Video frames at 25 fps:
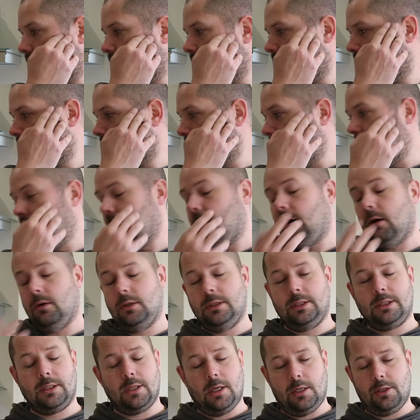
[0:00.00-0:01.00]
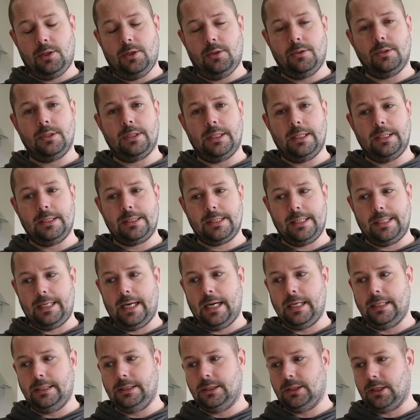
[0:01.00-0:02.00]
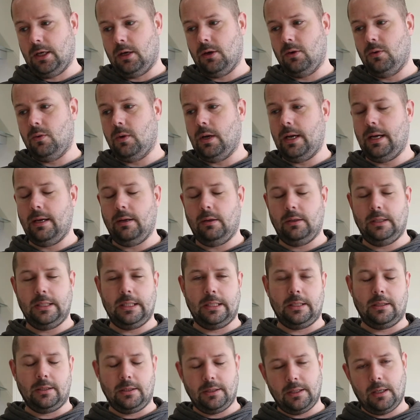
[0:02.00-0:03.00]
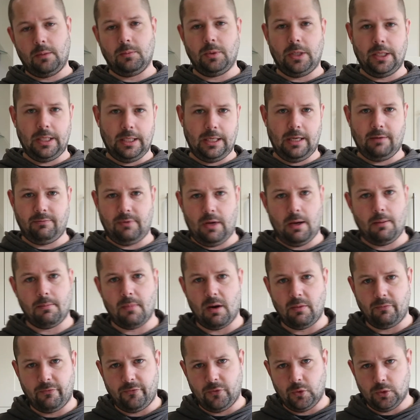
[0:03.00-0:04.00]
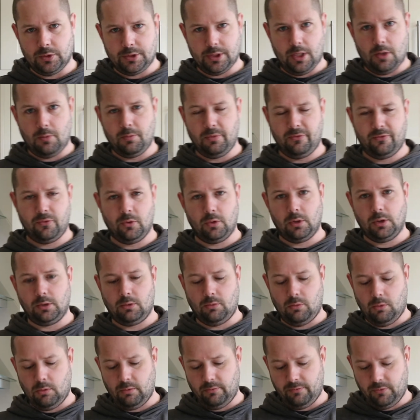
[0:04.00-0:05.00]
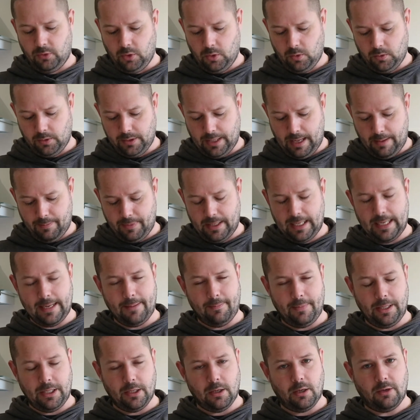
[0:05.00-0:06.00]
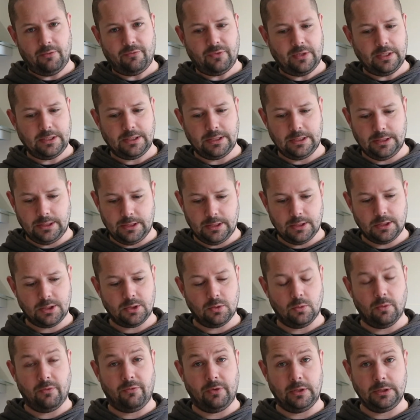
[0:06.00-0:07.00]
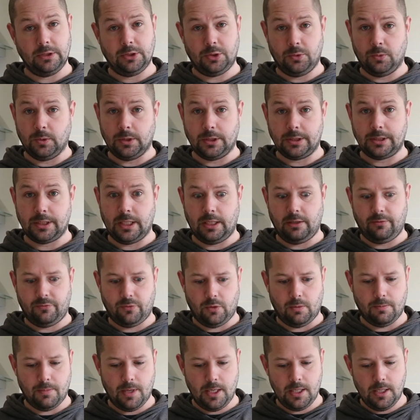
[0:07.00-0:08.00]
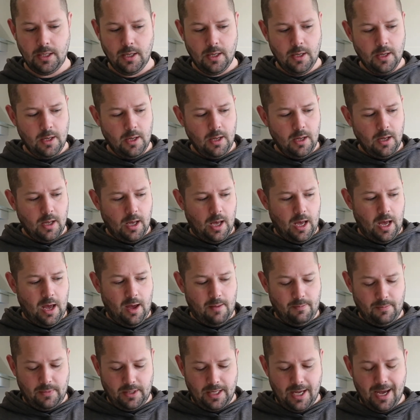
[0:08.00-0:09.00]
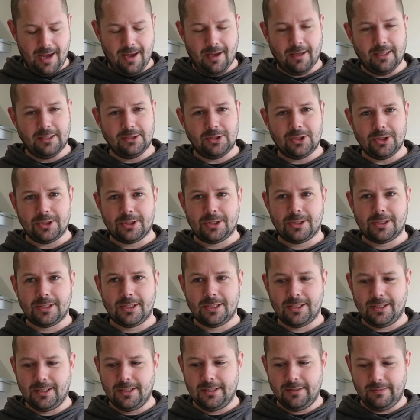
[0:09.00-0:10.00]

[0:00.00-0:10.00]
Yeah, I only started using it today, so I'm going to give it a month or so before I do a review on that. But let me know if this is the sort of things you want to see from me. Yeah, and just